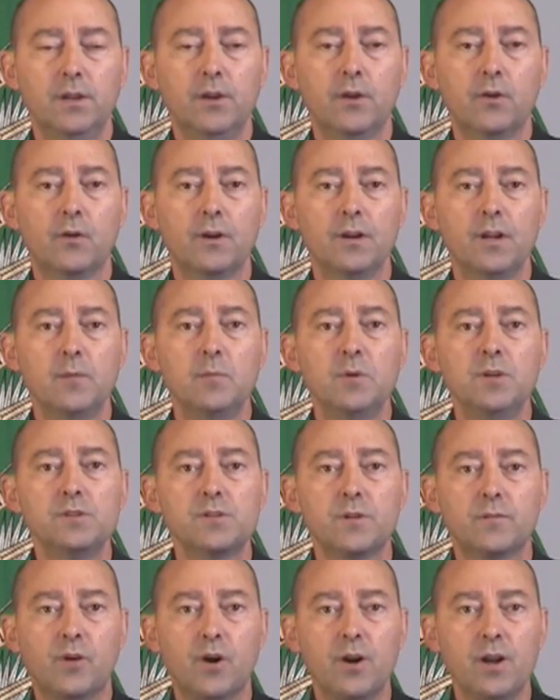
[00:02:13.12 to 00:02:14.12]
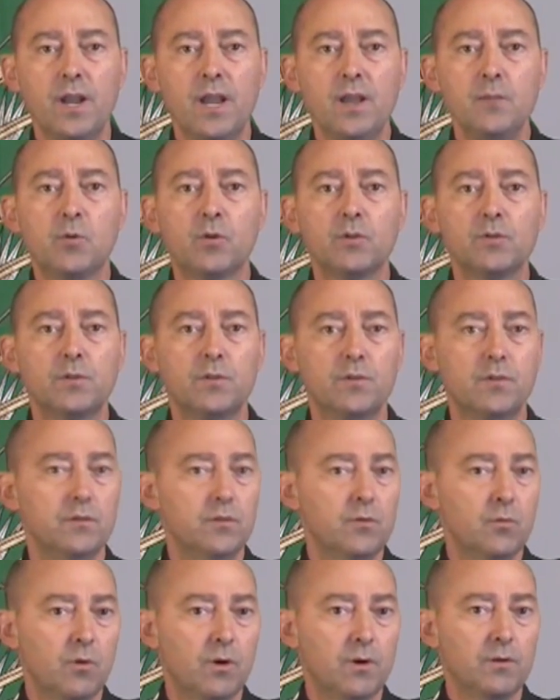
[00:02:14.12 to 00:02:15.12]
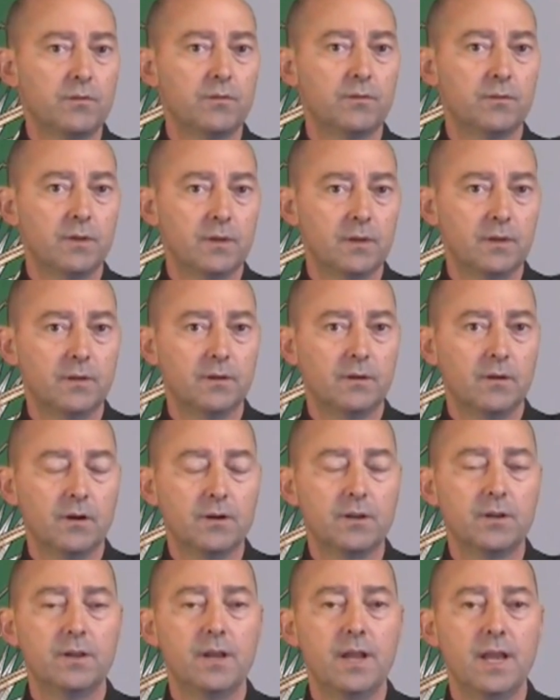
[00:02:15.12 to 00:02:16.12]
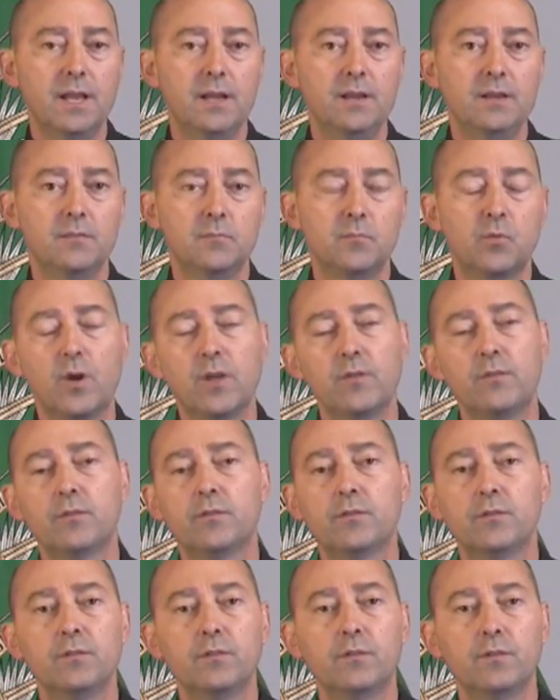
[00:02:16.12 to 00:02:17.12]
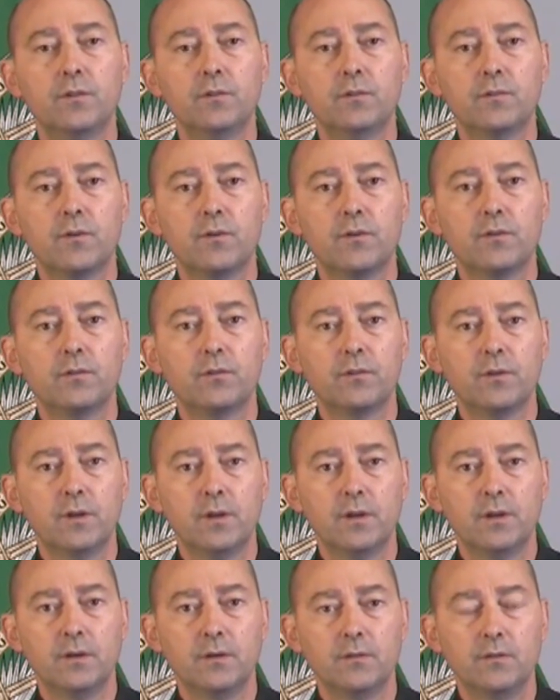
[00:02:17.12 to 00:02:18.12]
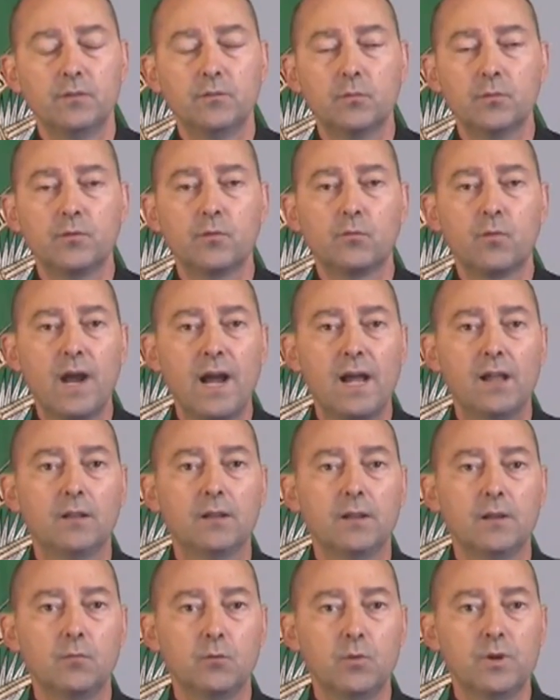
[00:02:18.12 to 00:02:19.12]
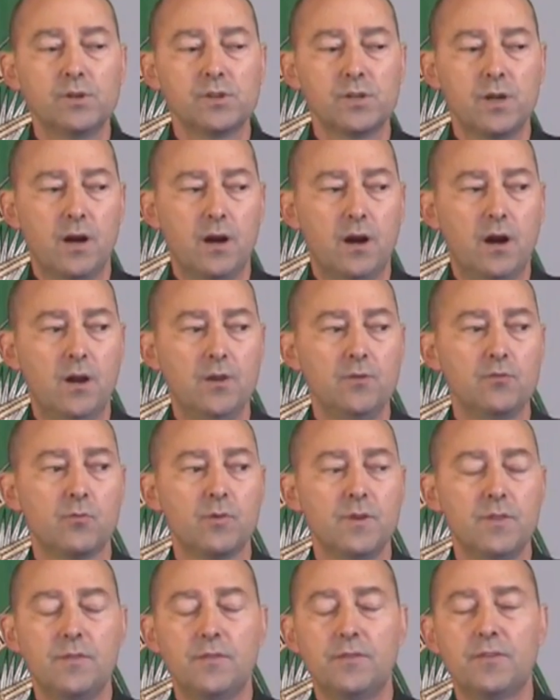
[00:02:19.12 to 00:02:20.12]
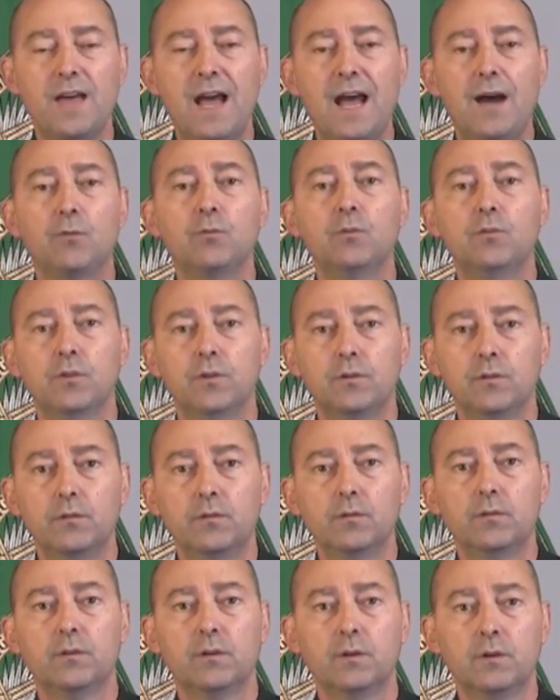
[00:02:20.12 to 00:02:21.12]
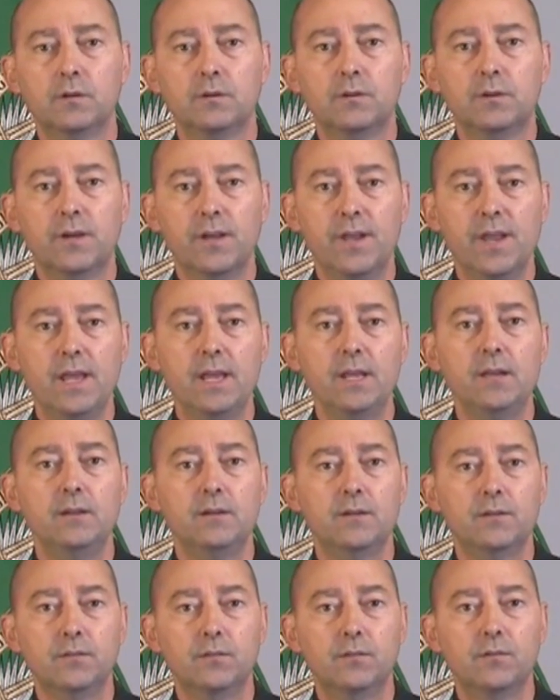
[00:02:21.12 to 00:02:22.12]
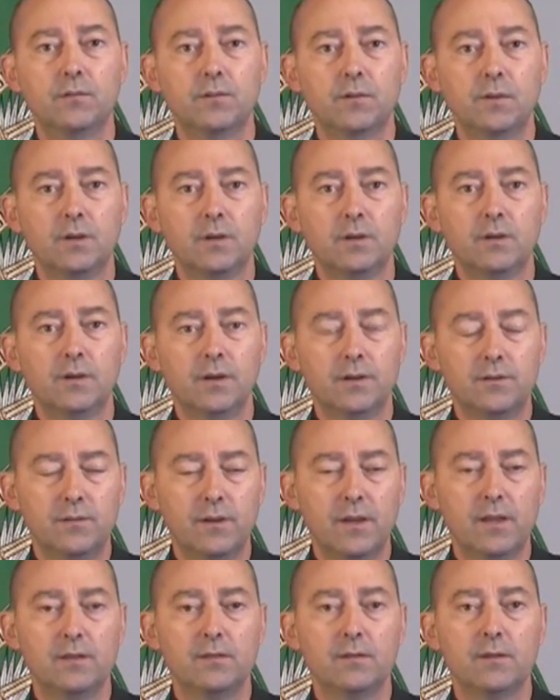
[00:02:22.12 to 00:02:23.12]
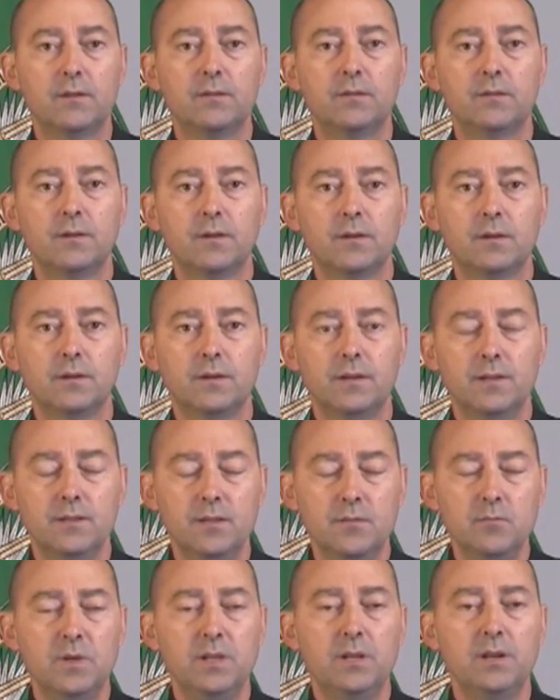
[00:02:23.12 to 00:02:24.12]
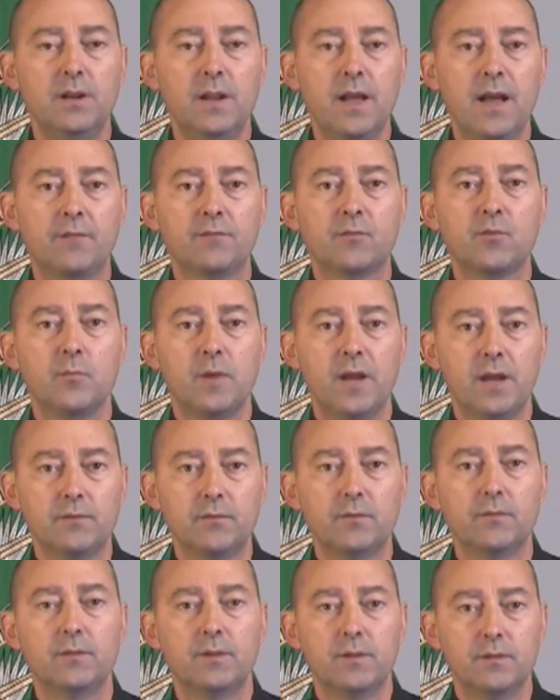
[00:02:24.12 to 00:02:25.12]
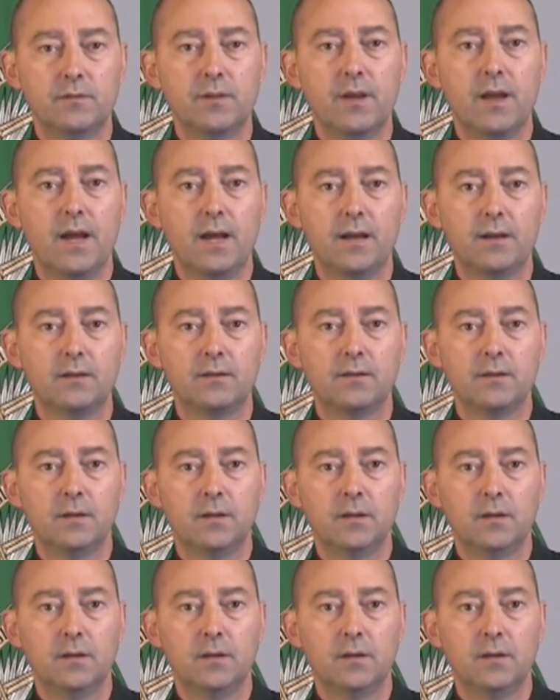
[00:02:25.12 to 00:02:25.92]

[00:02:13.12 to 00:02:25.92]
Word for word: Here, an image of our neighbor to the north, our Canadian brothers and sisters. This was a rally at which 100,000 Canadians attended in the immediate aftermath of the attack.